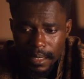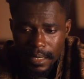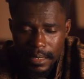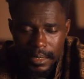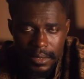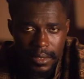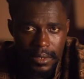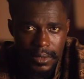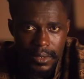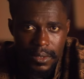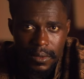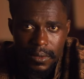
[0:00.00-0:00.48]

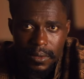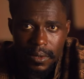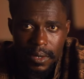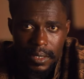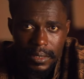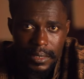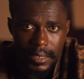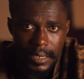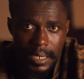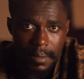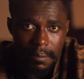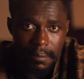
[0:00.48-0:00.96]
it also
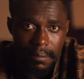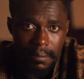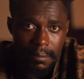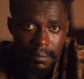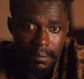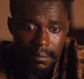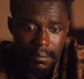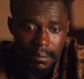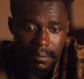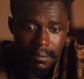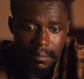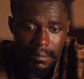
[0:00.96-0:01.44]
got
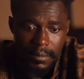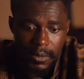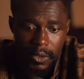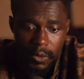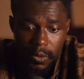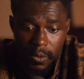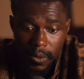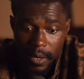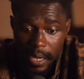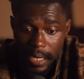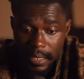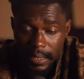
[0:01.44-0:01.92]
some
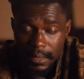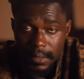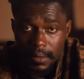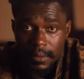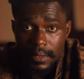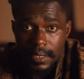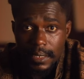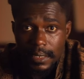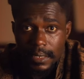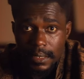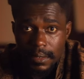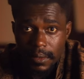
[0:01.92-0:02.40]
quirks
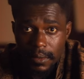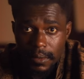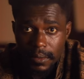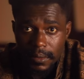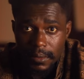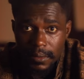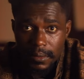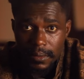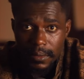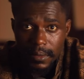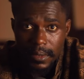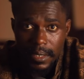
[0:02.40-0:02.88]
on its
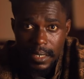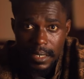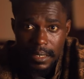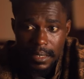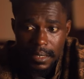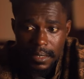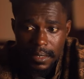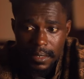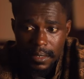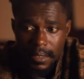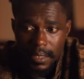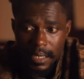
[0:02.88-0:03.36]
own.
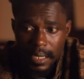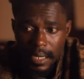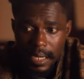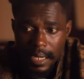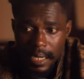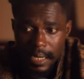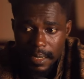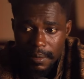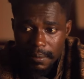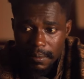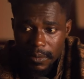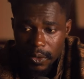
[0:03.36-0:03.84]

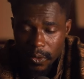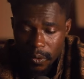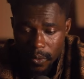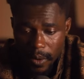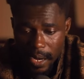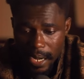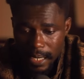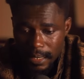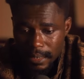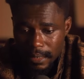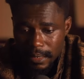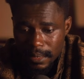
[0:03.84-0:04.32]
Um,
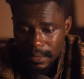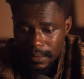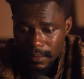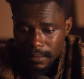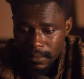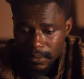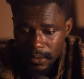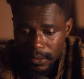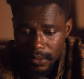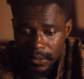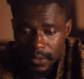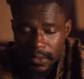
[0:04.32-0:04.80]
quirks
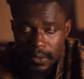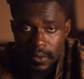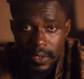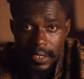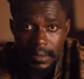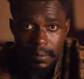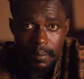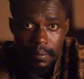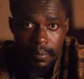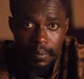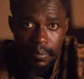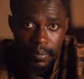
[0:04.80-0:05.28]
to do
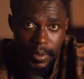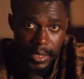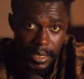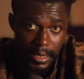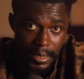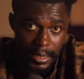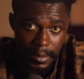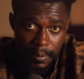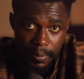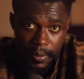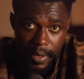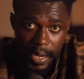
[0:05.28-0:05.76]
with
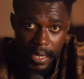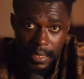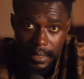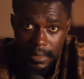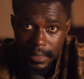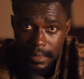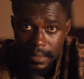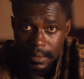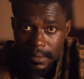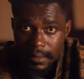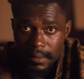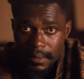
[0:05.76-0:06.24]
its
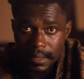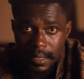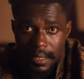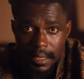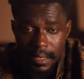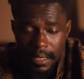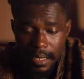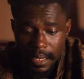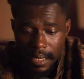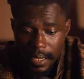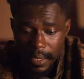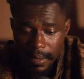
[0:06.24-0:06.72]
pricing,
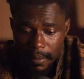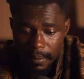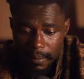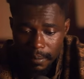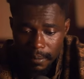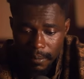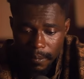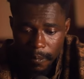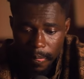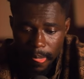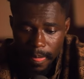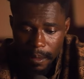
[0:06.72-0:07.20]

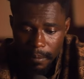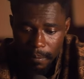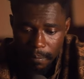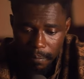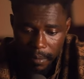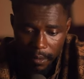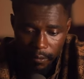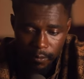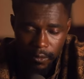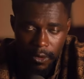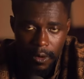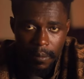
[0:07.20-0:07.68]
um,
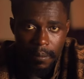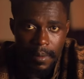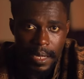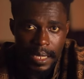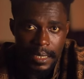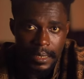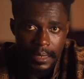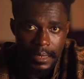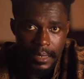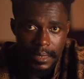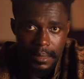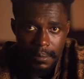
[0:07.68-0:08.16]

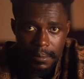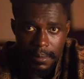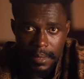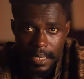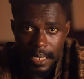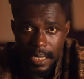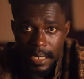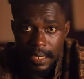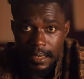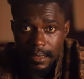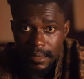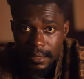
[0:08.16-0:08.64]
performance,
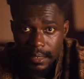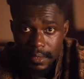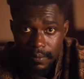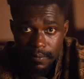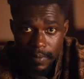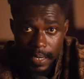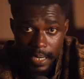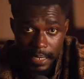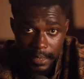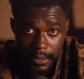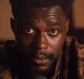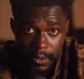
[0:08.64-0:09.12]
and
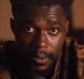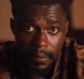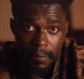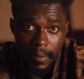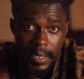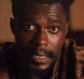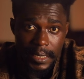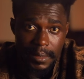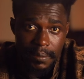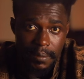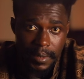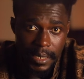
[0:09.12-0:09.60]
device
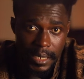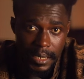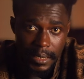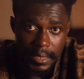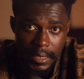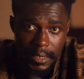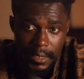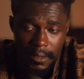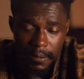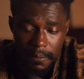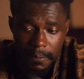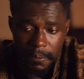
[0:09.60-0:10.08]

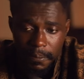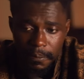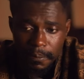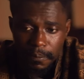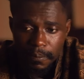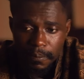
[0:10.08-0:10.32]
compatibility.